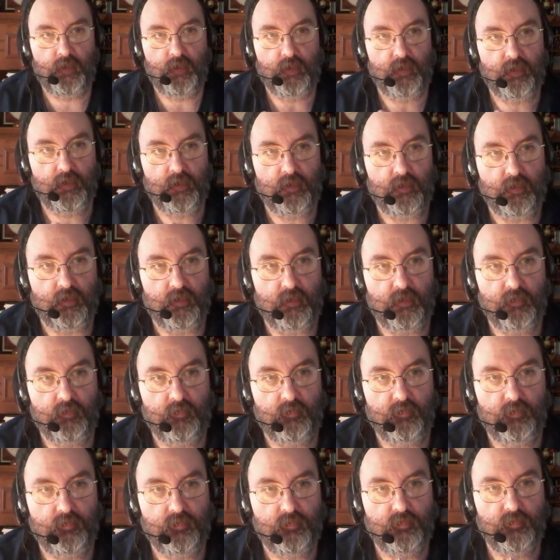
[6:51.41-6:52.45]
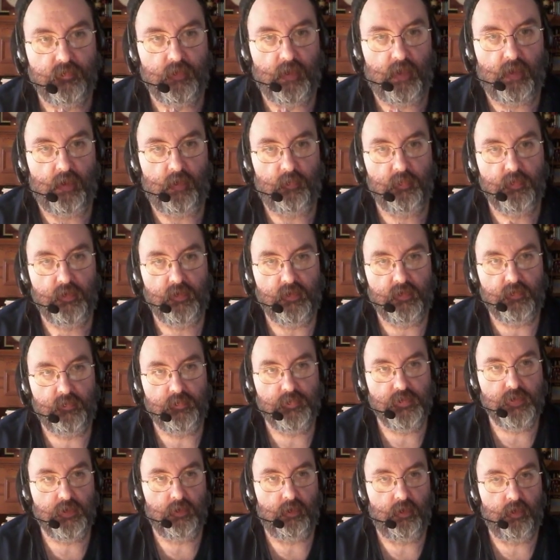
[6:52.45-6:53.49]
um, I'll be
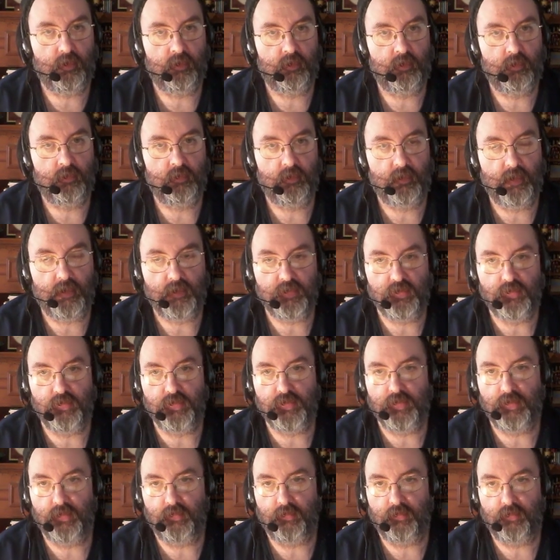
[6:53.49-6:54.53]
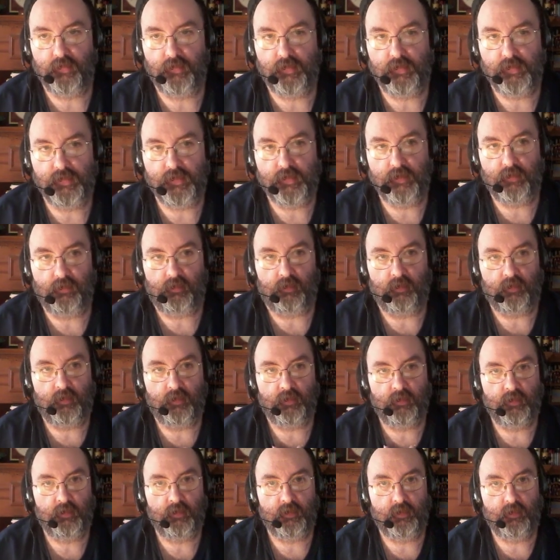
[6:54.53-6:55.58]
starting a new lecture series
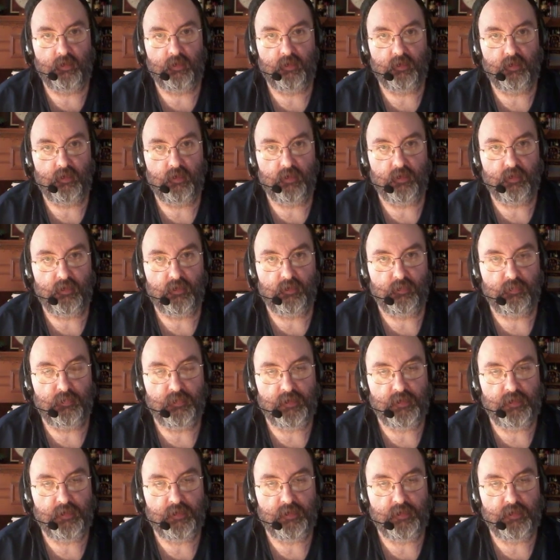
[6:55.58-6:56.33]
on the uh,